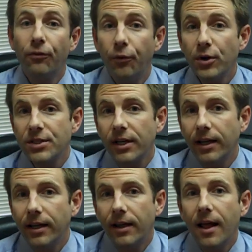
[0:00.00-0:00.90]

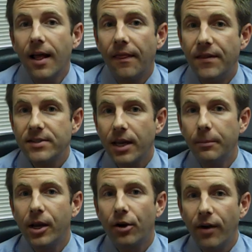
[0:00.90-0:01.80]
Fortunately, this
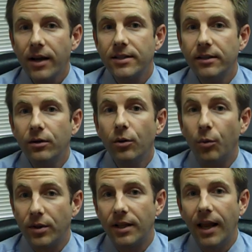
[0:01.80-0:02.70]
can be corrected
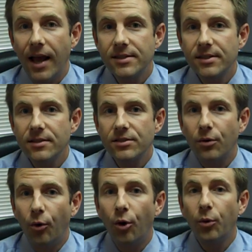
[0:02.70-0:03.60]
with
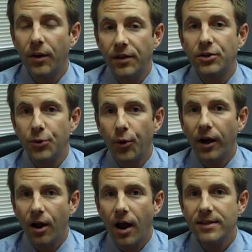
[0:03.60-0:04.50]
glasses or with a
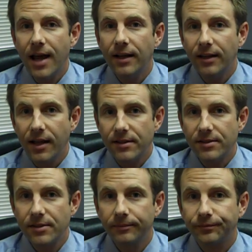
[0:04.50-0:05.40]
toric contact
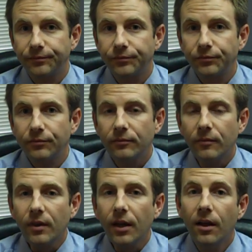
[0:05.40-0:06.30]
lens.
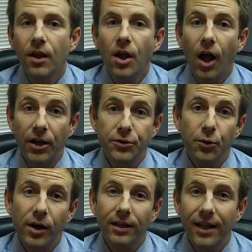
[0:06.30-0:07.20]
A
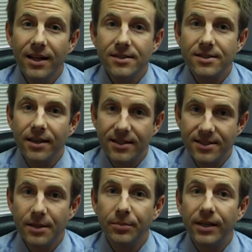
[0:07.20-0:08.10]
toric lens
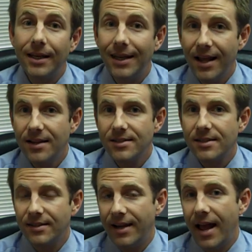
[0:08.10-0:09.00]
is simply a
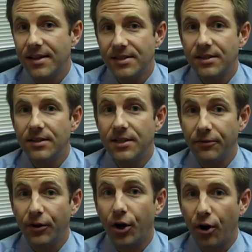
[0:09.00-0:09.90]
lens that has
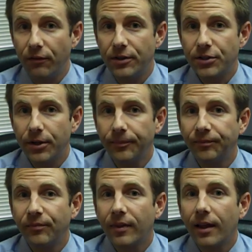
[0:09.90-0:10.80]
different curvature
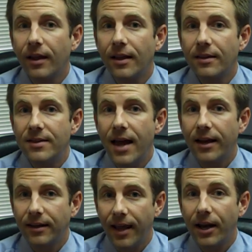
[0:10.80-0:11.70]

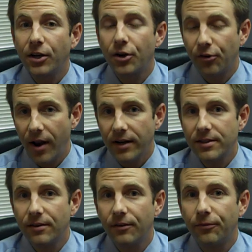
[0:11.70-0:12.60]
that can
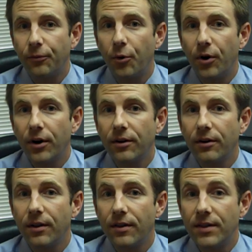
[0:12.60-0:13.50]
correct for
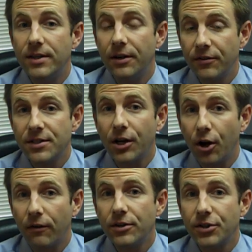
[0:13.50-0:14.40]
the difference in
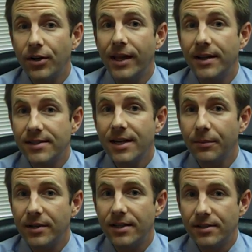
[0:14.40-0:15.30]
curvature in
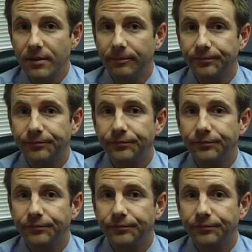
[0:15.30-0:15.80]
astigmatism.